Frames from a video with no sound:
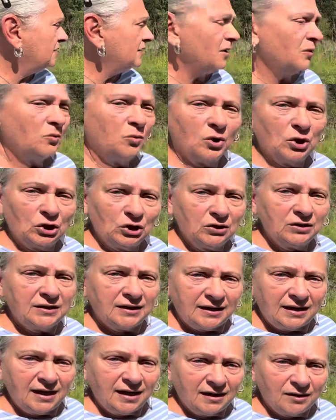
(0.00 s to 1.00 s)
that we're
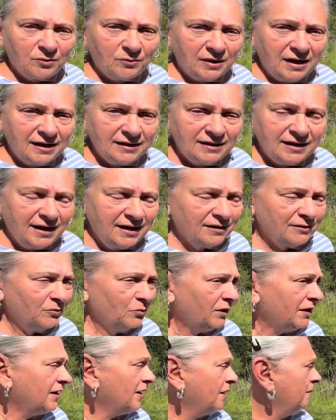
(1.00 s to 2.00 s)
looking at right now, and
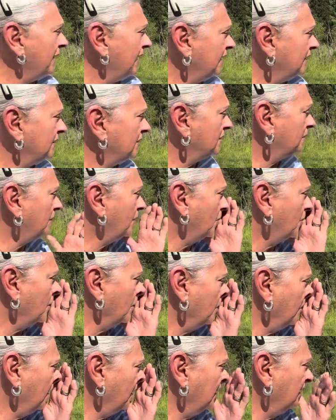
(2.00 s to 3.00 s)
we come back to the
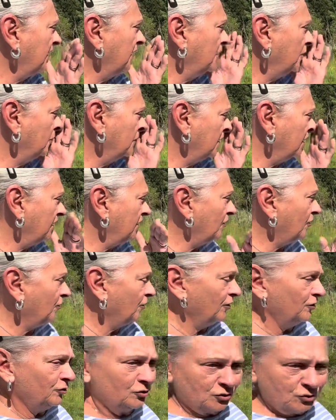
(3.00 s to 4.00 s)
park, and here they
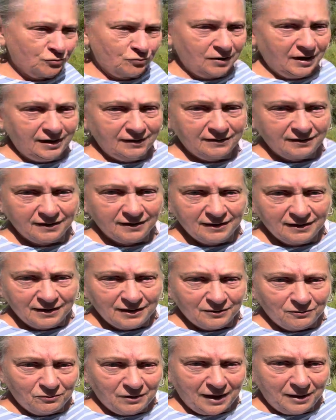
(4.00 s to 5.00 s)
are, just right
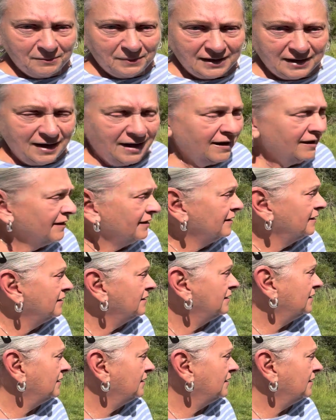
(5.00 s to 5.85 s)
right behind